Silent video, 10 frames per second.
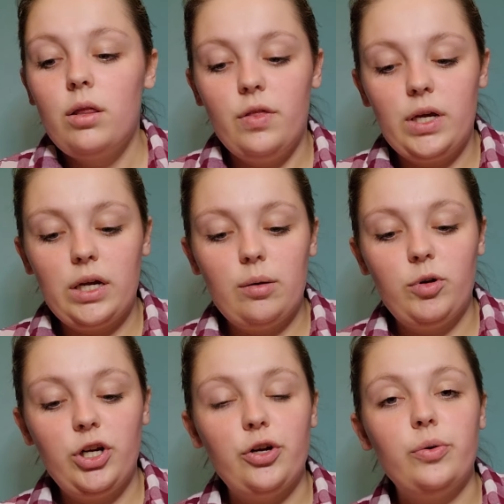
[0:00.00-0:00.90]
Then I'm
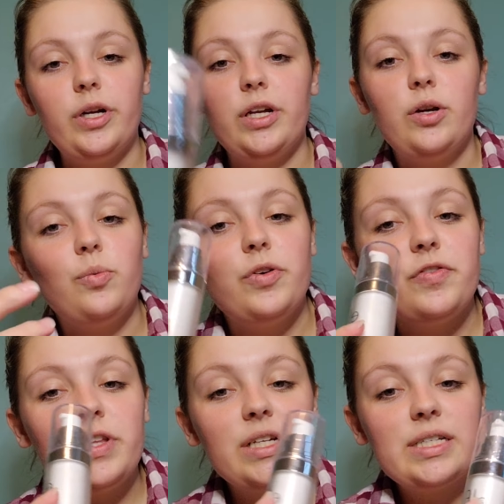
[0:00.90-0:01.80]
going to go in
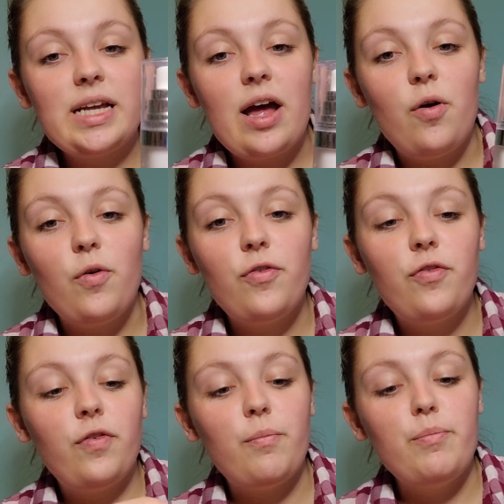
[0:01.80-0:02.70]
with this
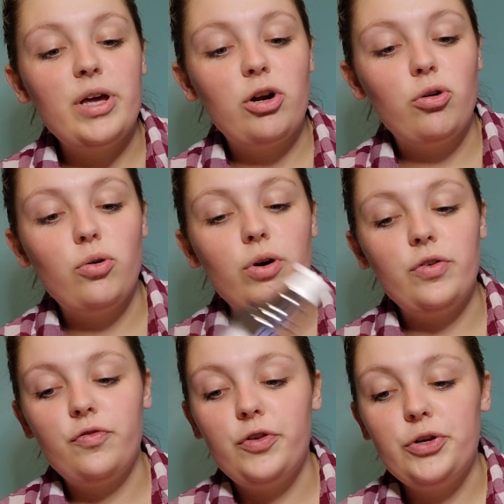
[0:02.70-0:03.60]
e.l.f. Mineral
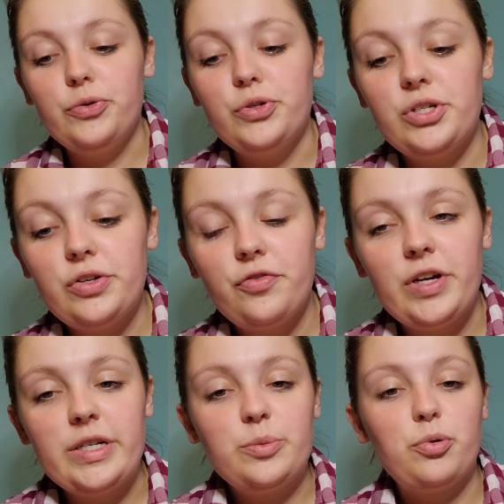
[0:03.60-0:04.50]
Infused
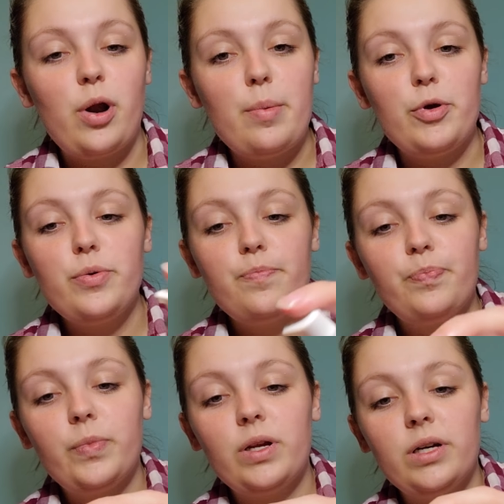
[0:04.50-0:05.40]
Face Primer.
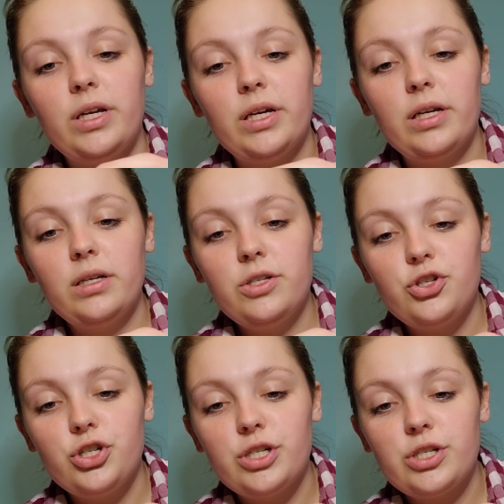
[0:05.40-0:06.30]
Again,
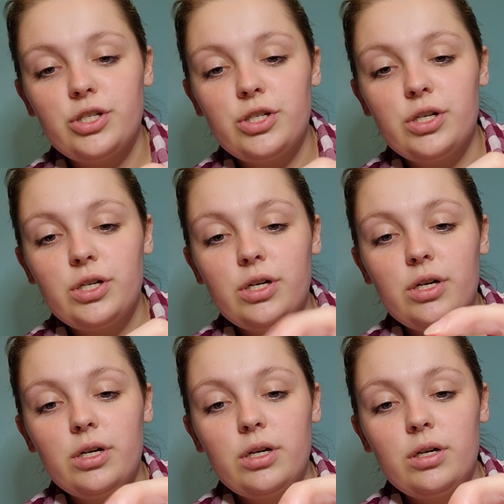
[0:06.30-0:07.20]
just
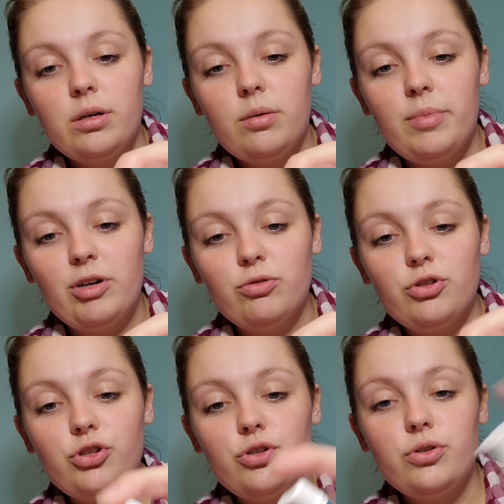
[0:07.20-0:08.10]
about
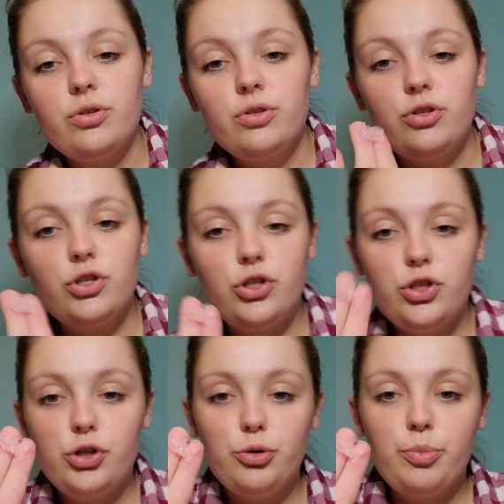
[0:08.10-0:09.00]

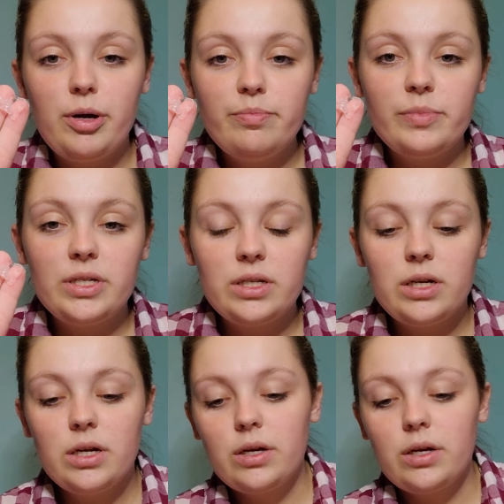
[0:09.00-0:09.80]
2 pumps.